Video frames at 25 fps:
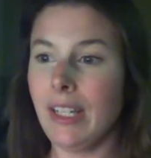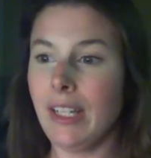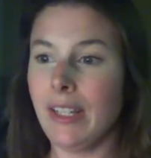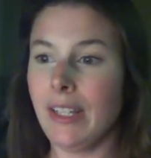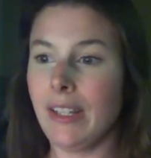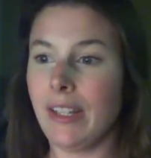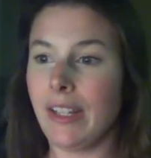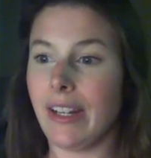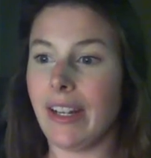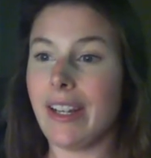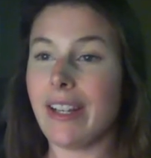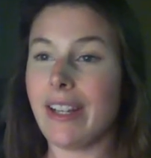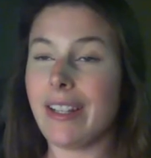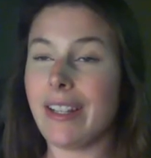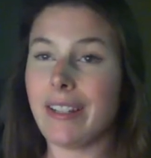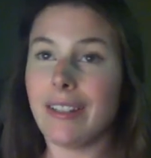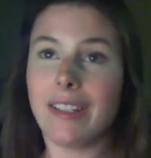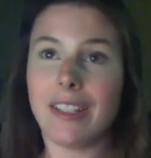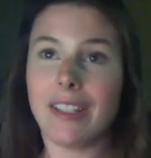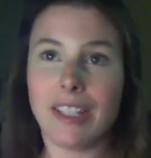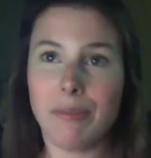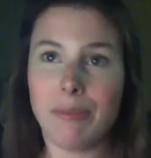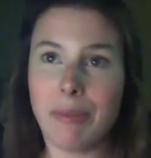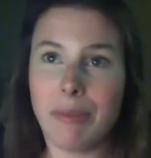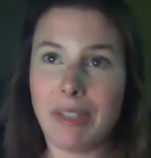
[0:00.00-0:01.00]
There is a
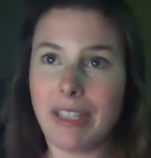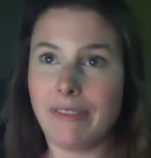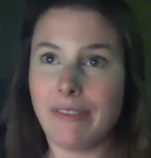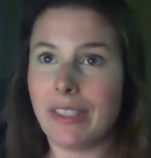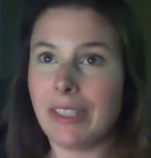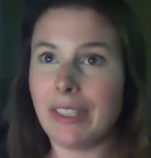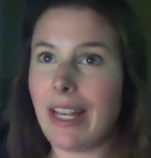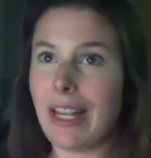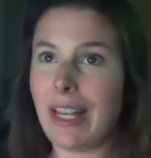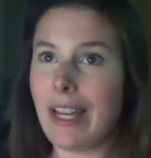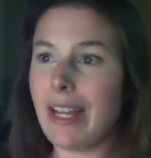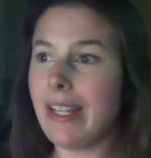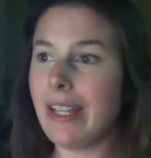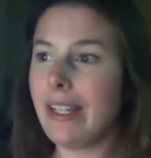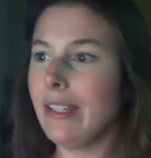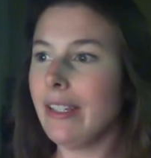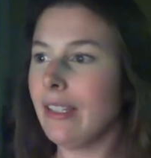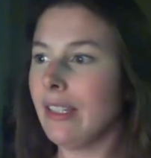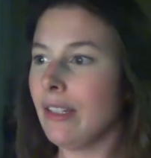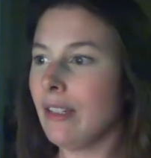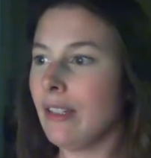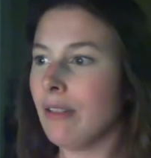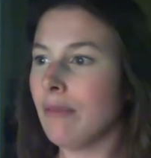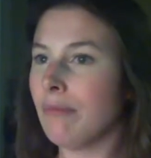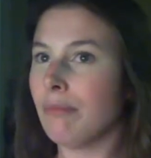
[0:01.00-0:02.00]
little bit of a lag,
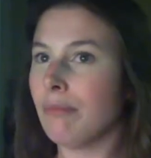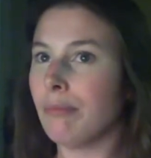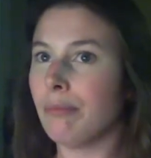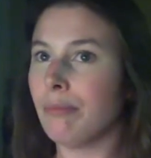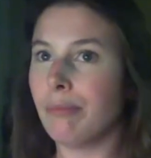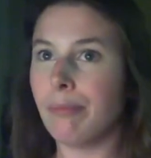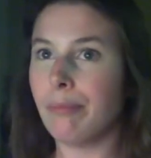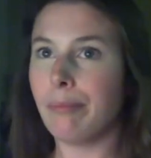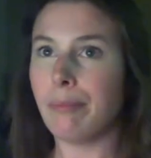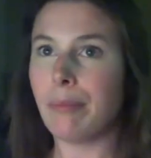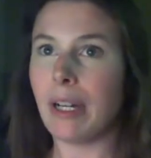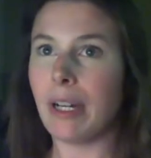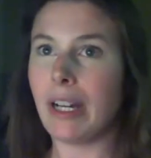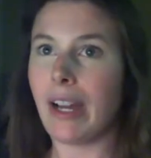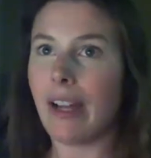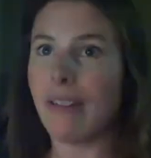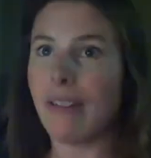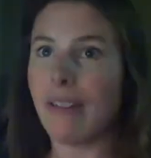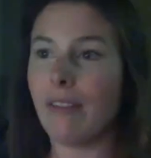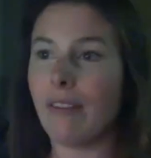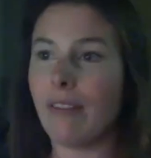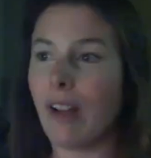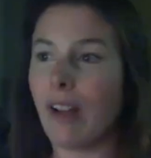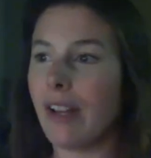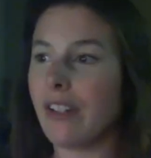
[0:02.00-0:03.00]
but
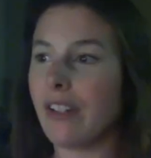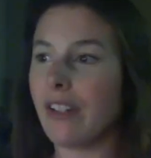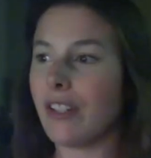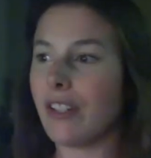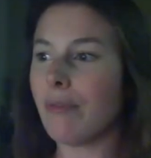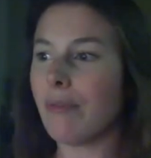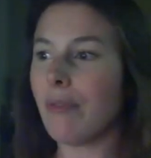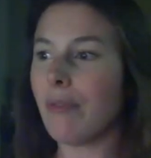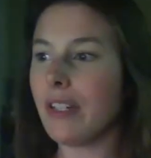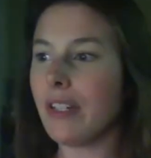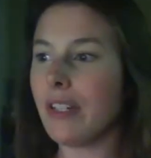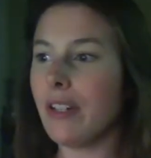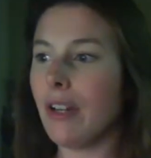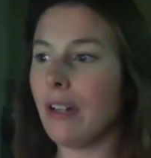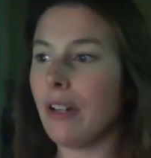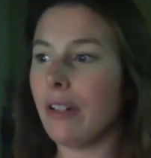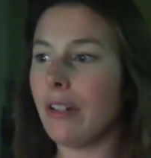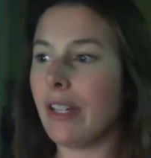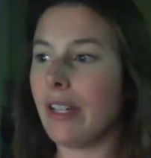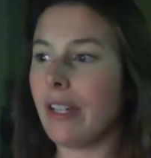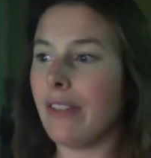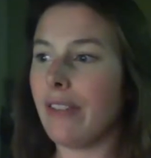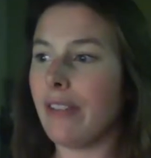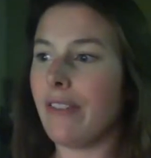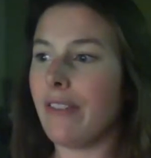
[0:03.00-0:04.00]
I just want to know
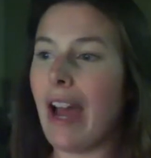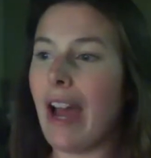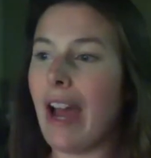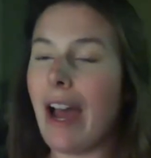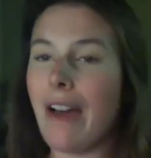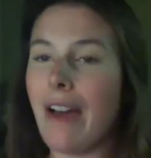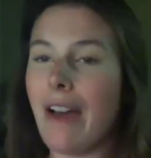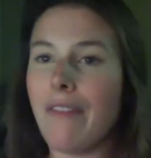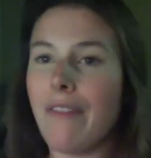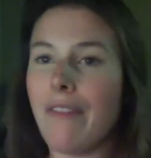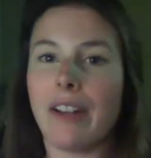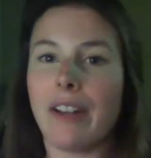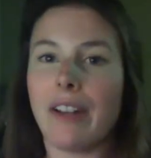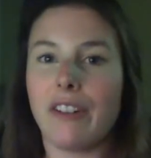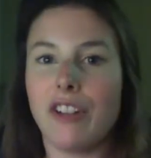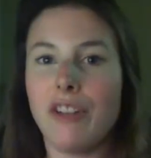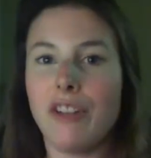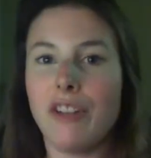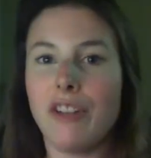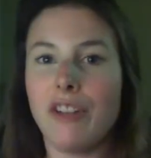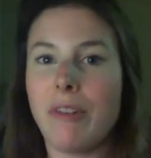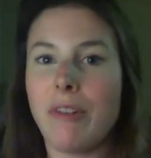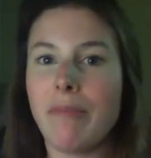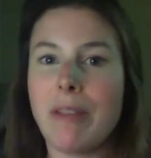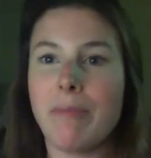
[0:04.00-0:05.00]
if you have that
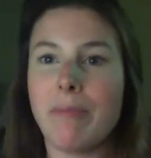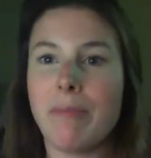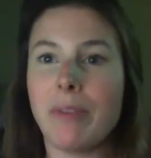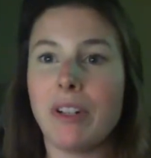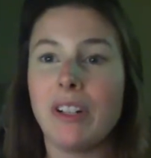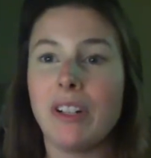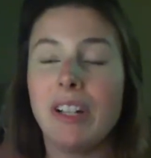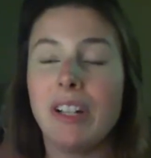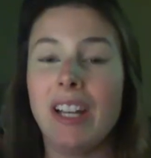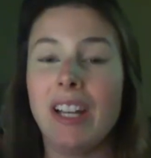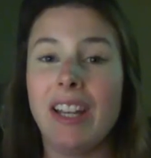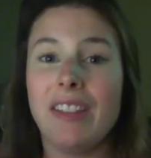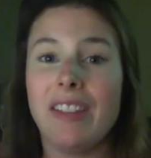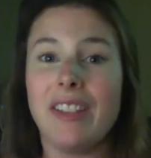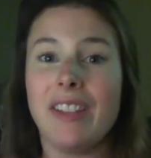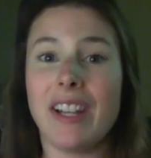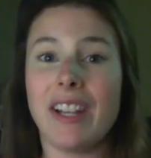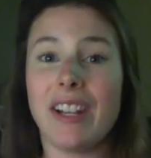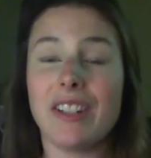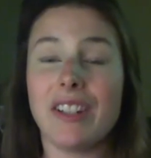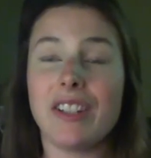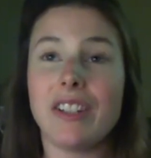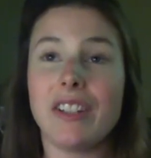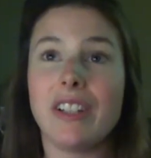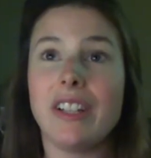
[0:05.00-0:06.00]
group of people
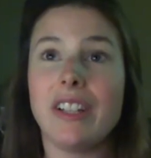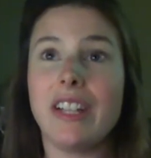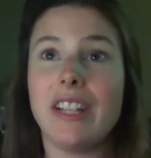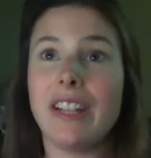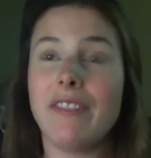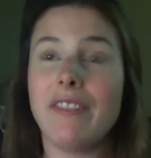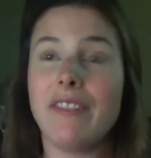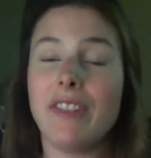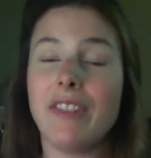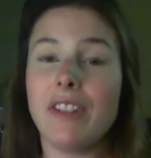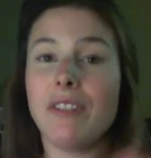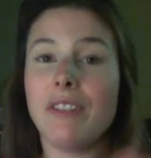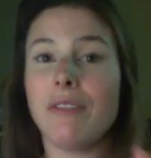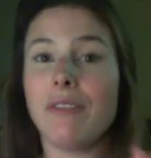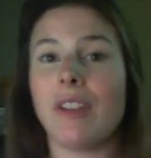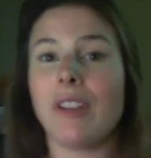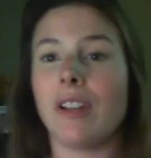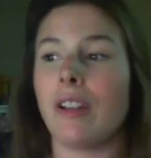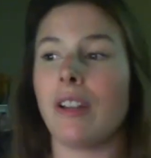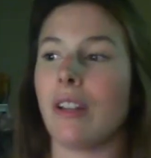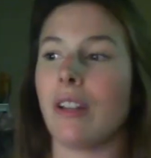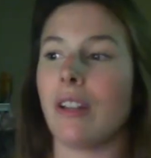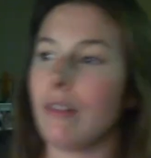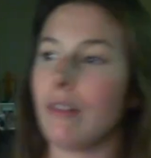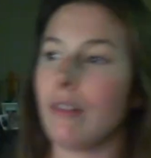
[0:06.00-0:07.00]
there to give you
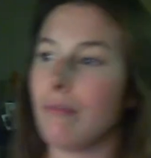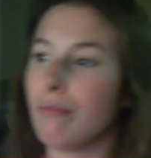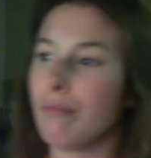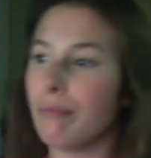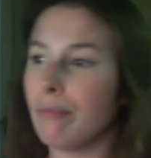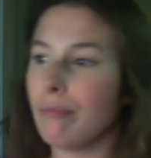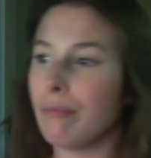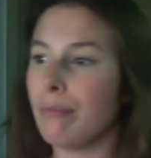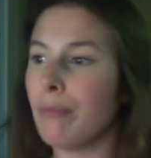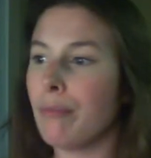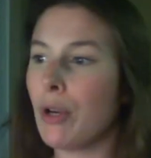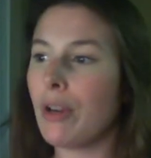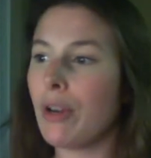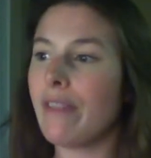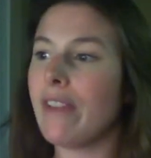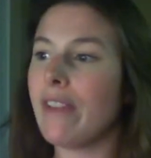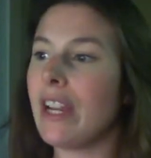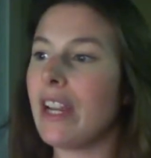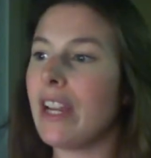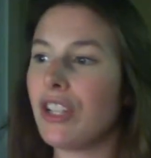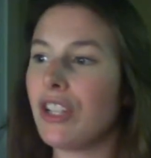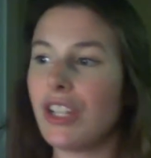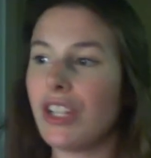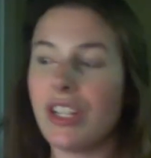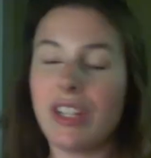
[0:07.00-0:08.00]
the
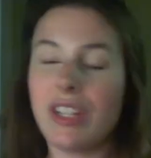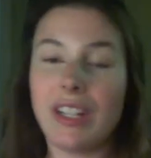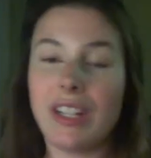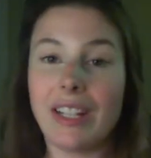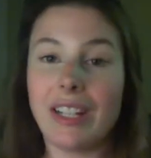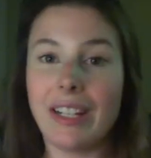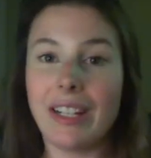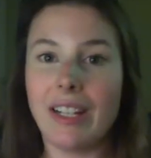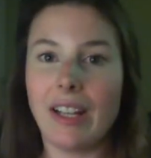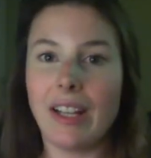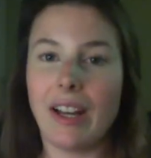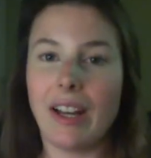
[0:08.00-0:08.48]
motivation,